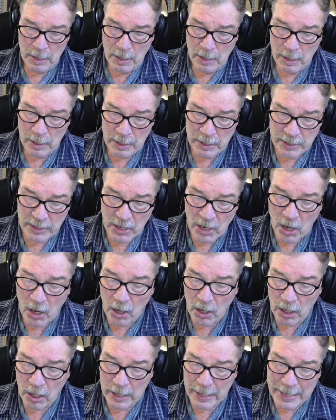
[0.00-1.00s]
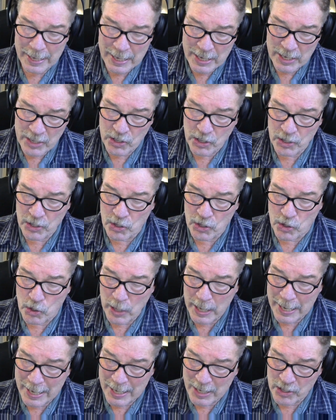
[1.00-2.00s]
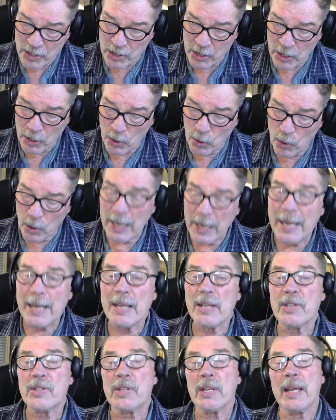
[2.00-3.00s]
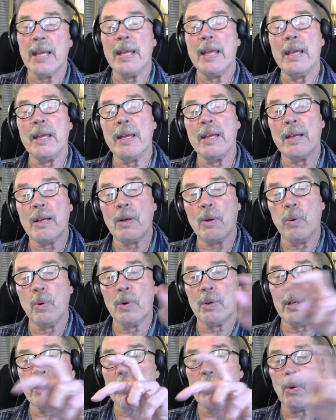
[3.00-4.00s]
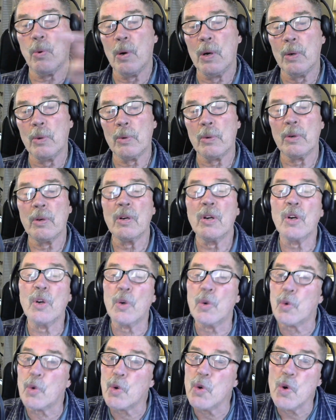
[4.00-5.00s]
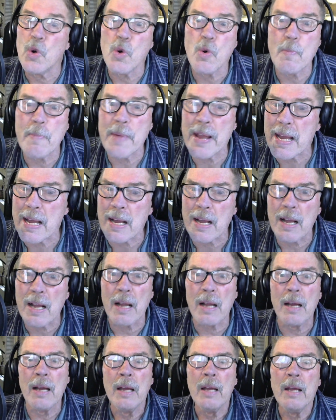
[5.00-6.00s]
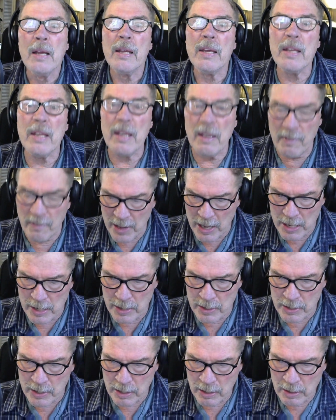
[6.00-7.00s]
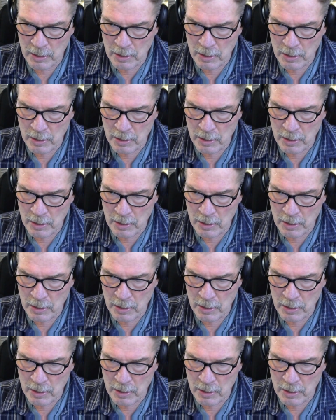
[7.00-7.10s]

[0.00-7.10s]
an all-ages drag show as a, quote unquote, grooming event.